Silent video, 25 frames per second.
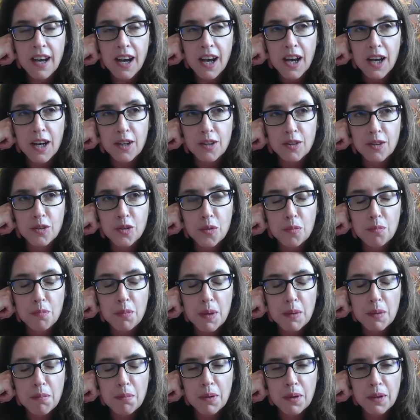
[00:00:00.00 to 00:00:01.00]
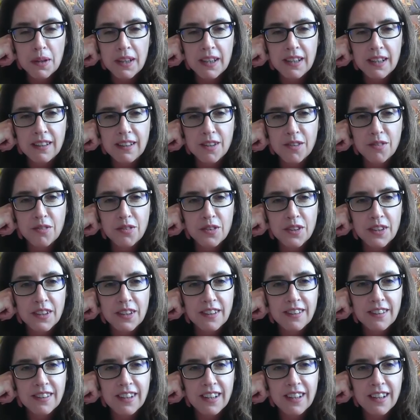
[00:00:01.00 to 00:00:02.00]
to people in
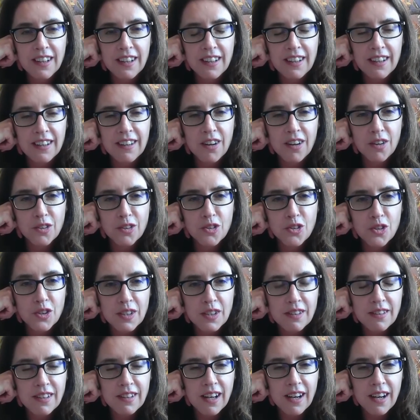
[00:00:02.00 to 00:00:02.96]
different cultures.